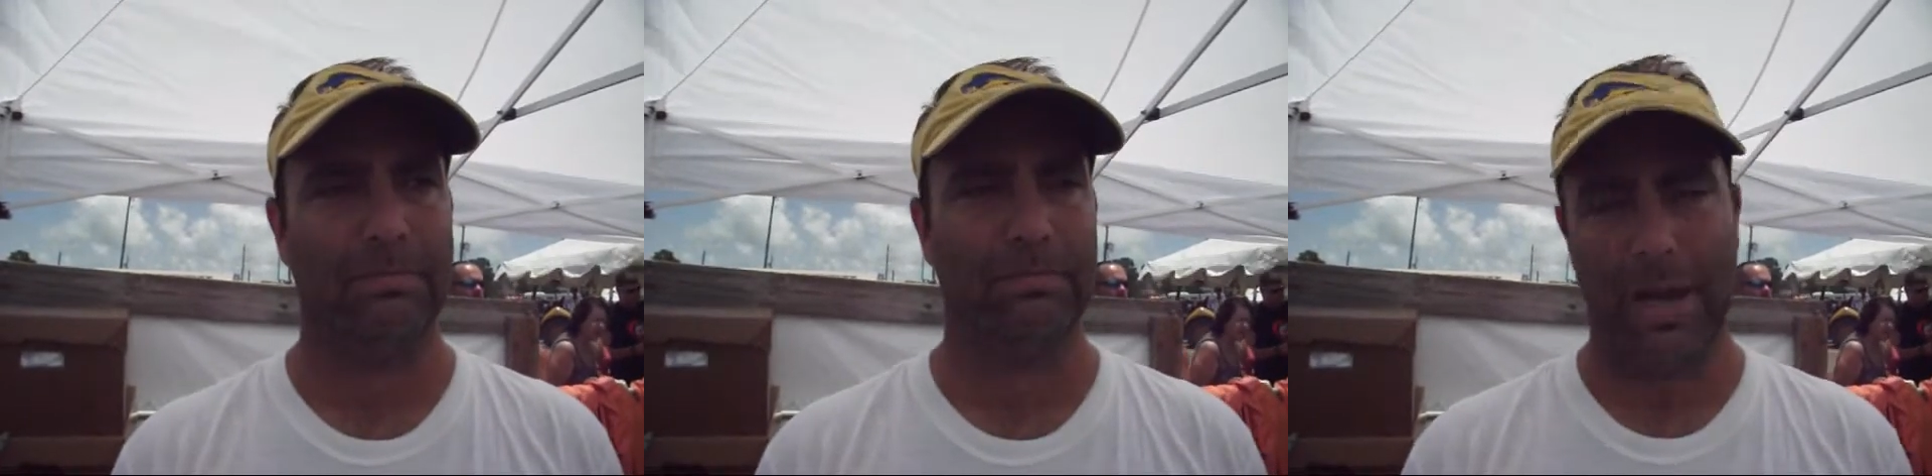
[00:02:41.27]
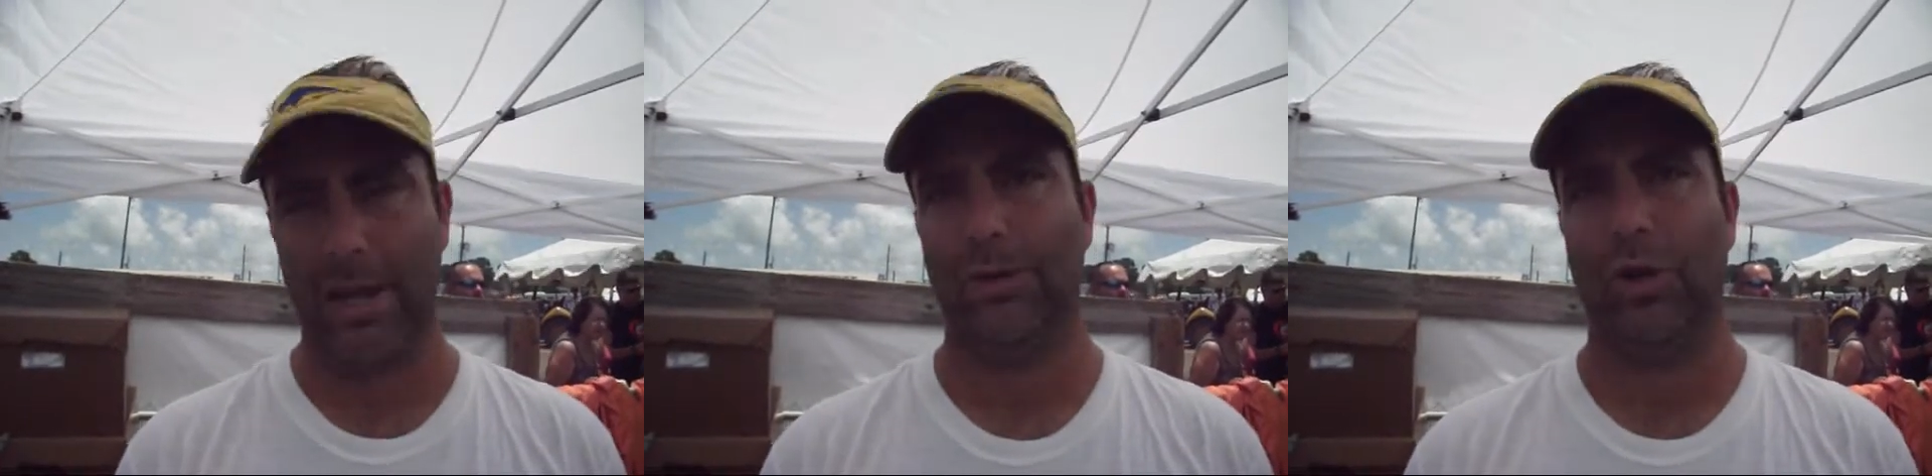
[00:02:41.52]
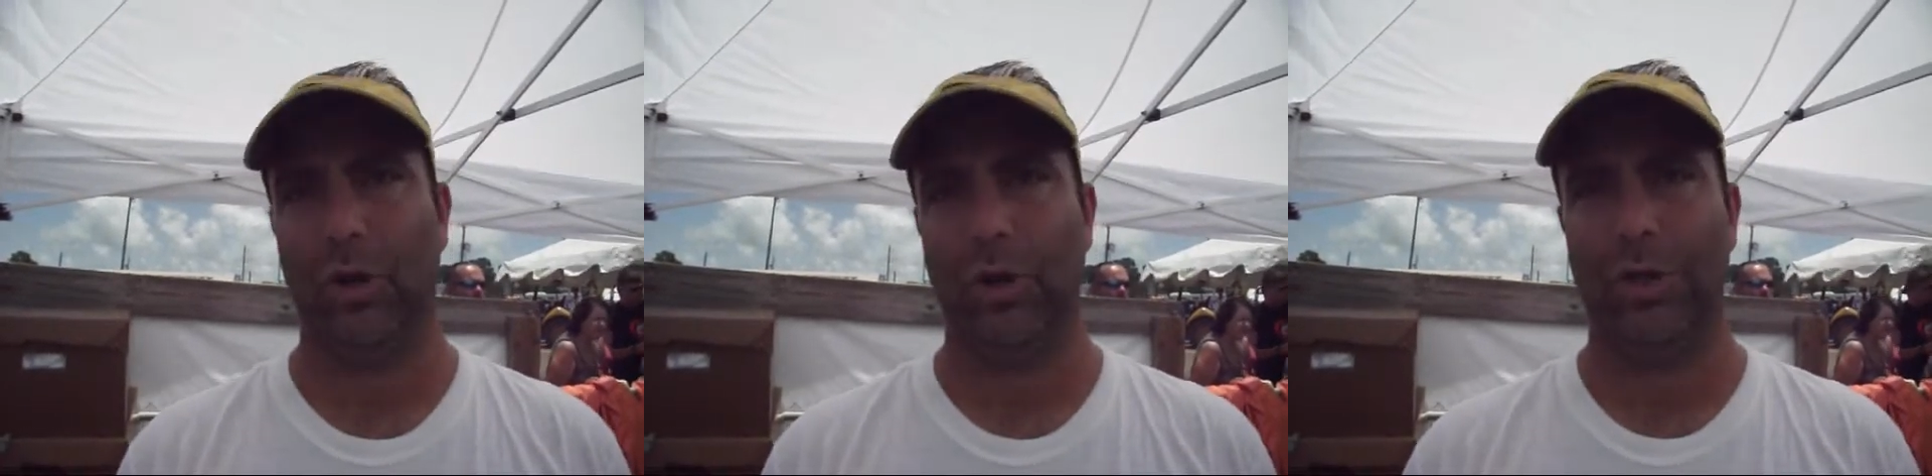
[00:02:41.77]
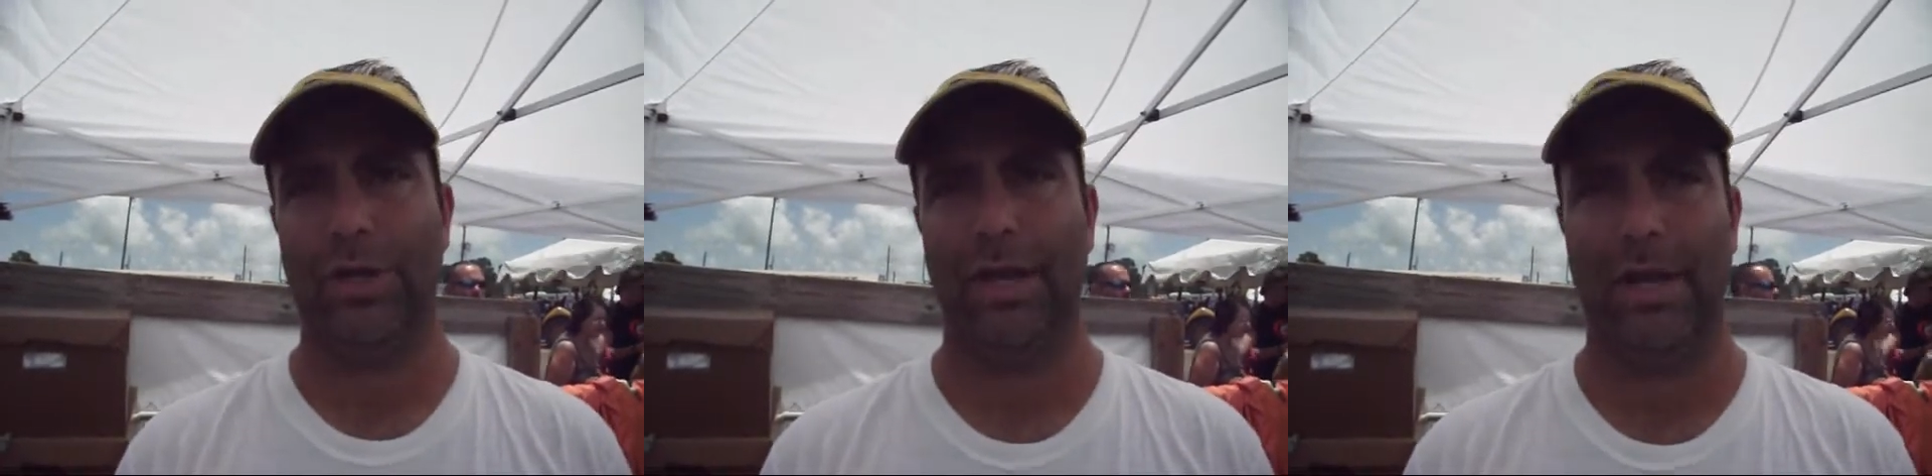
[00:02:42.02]
my
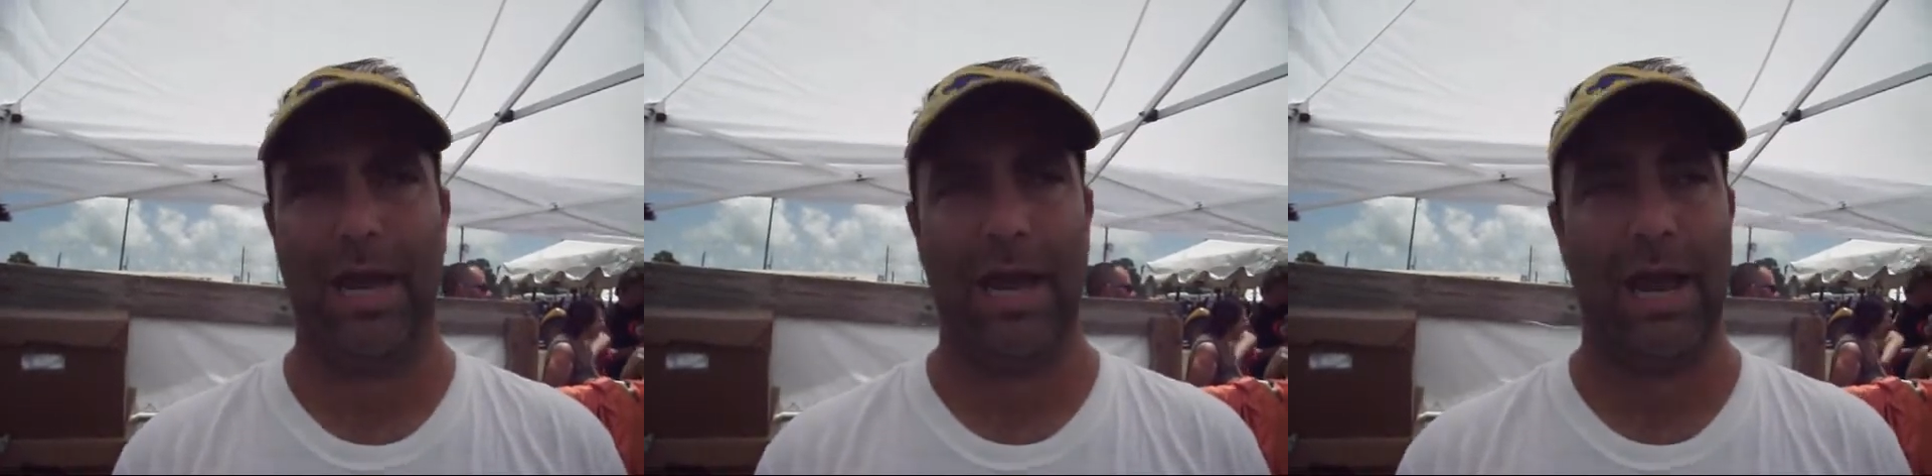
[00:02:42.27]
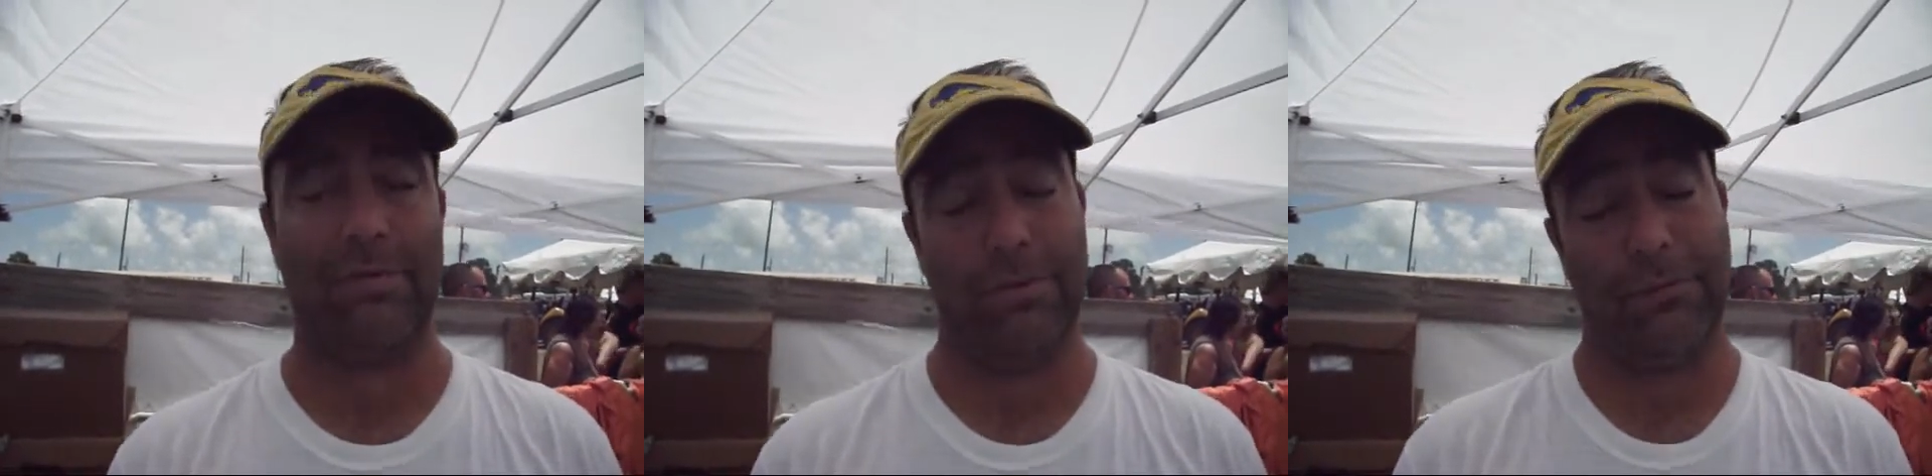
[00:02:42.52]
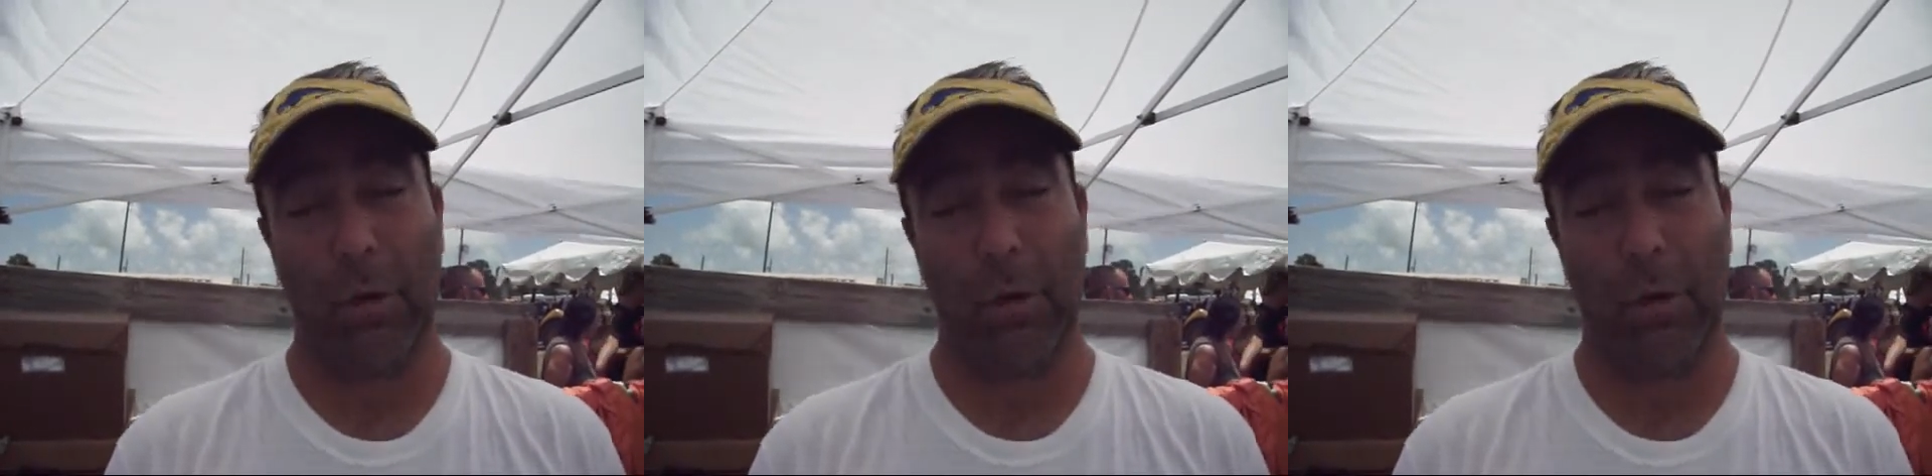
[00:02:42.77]
adulthood, and I have the